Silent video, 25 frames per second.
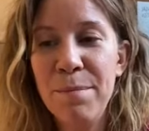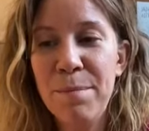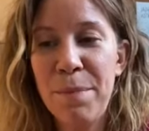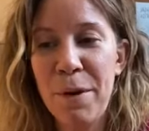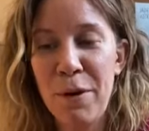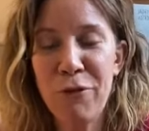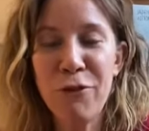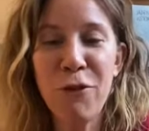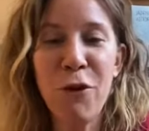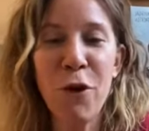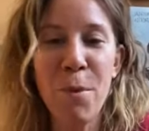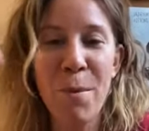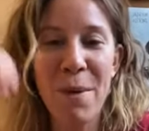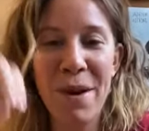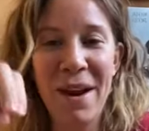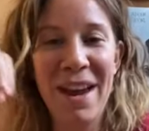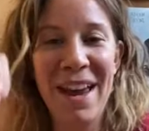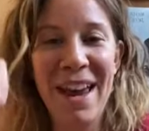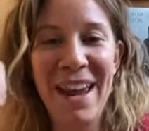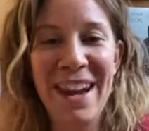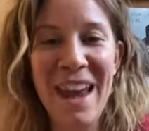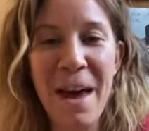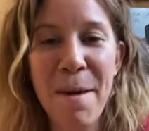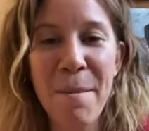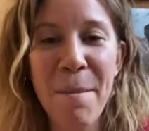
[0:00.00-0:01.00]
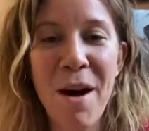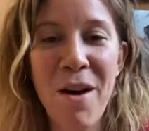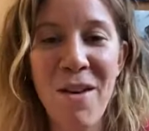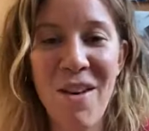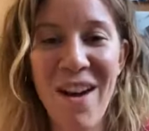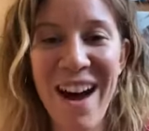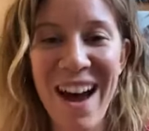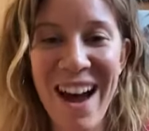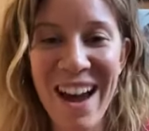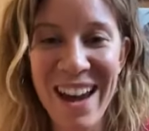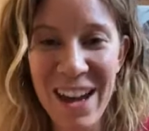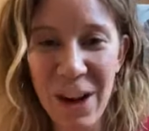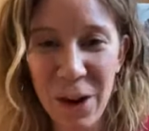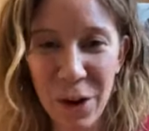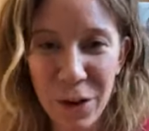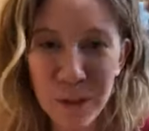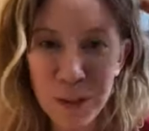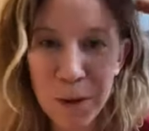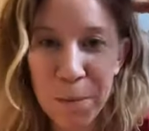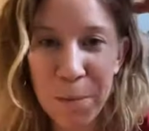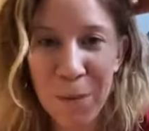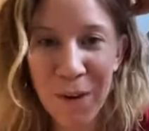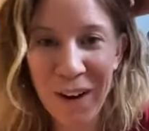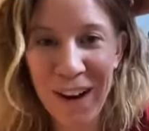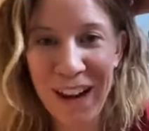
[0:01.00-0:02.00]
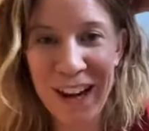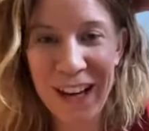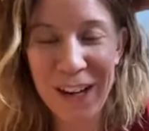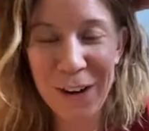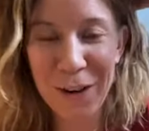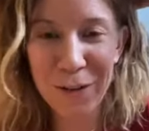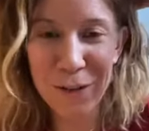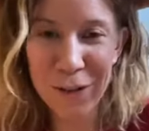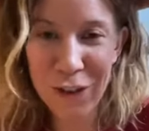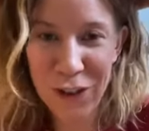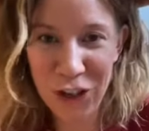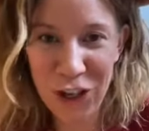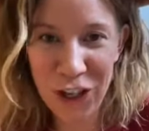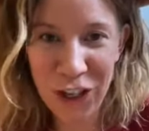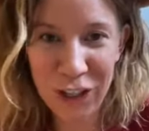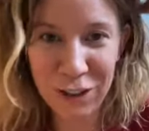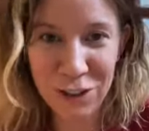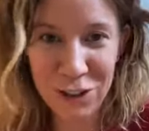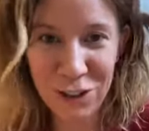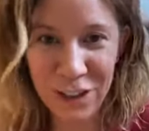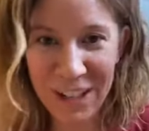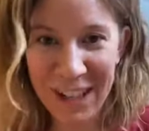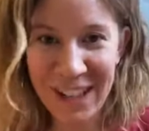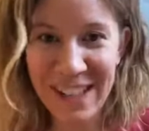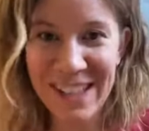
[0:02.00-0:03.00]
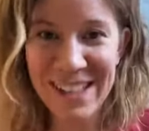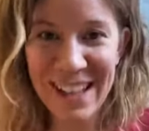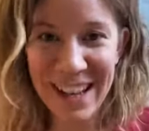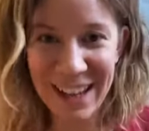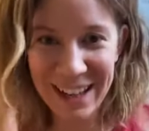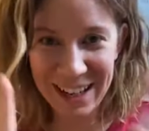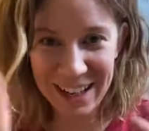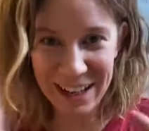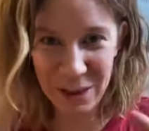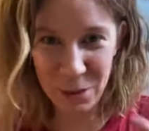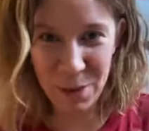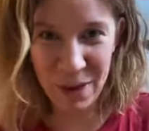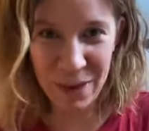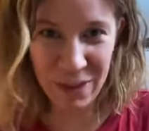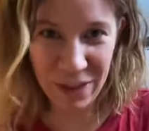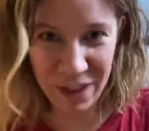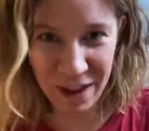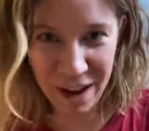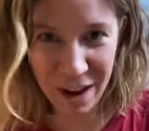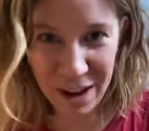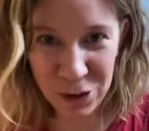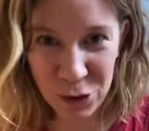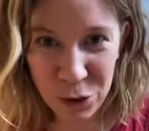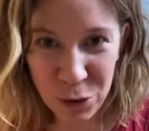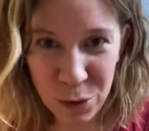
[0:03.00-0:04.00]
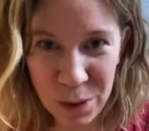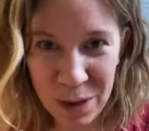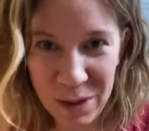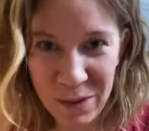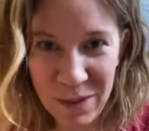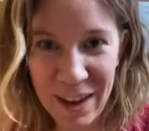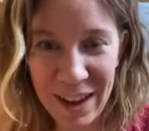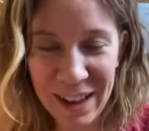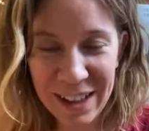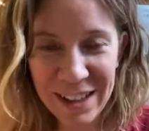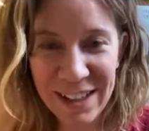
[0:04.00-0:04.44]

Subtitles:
perform an MRI on the brain of the children exactly when they are doing the